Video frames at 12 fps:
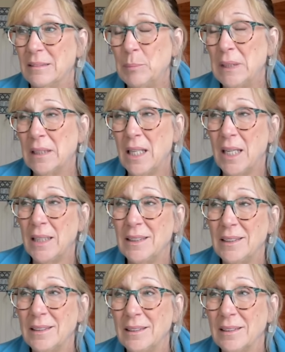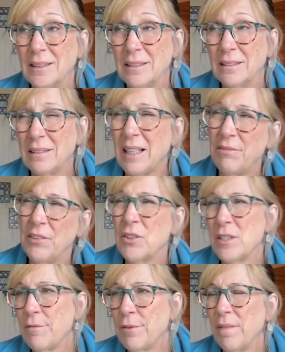Bin Laden, that feels
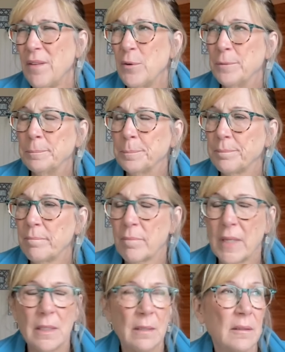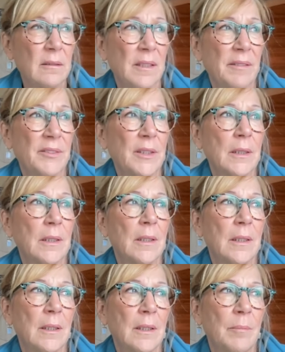different though. That's a little different.
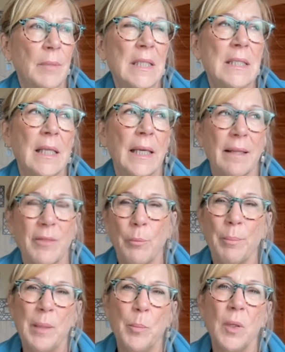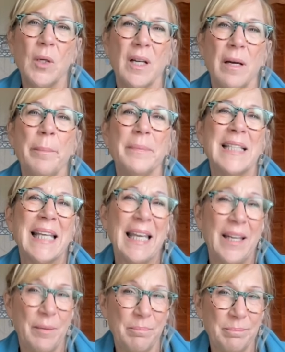But it's like their people come to
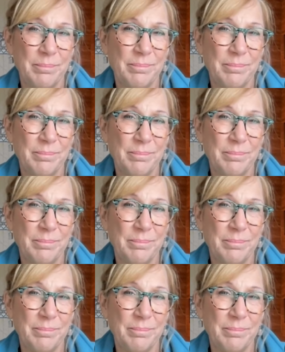get him.